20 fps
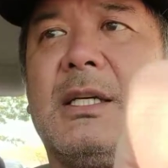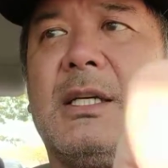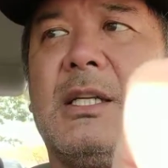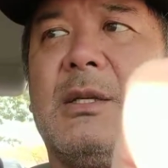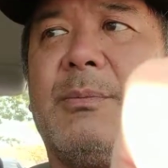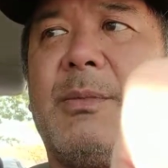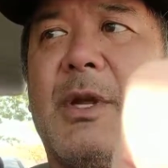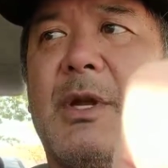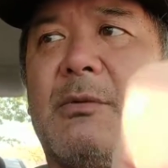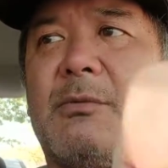
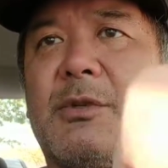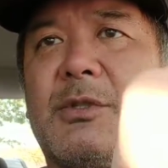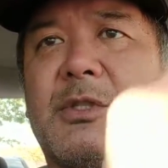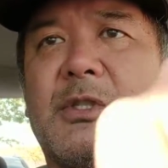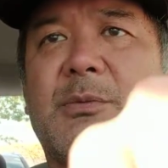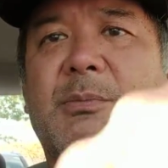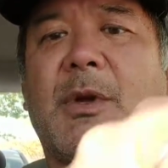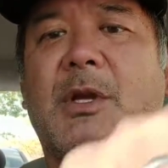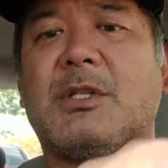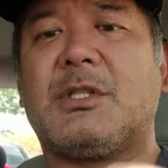independent rear
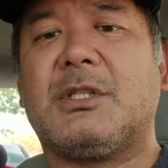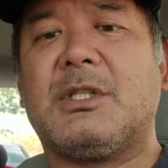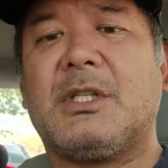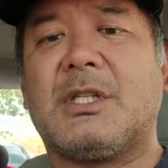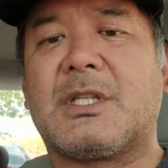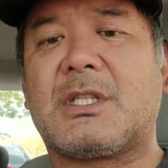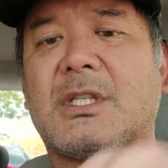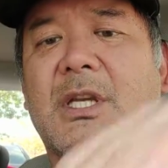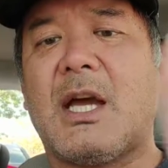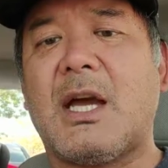suspension in
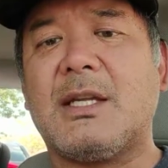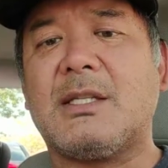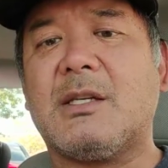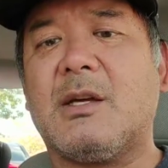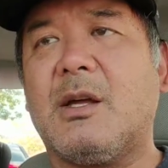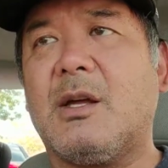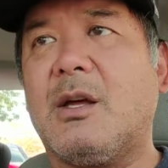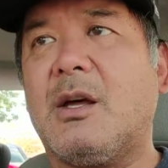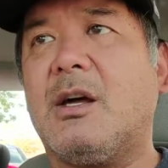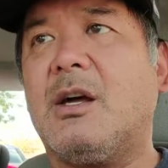this size.
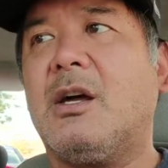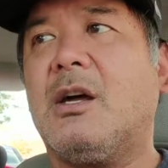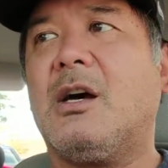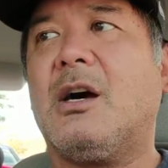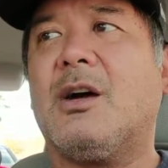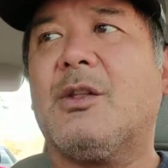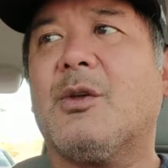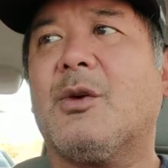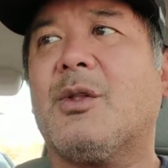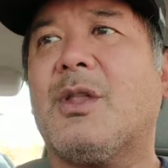
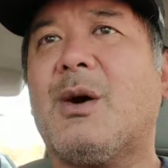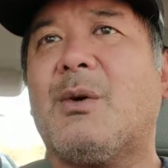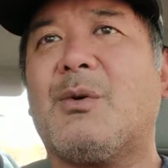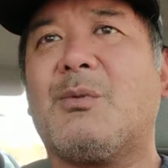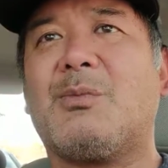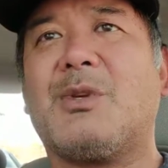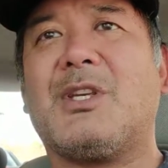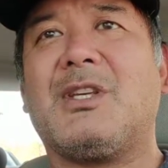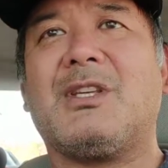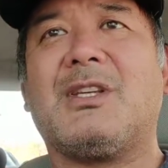Although that
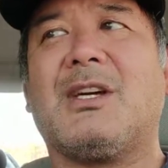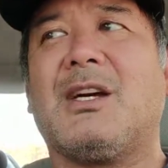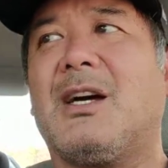would be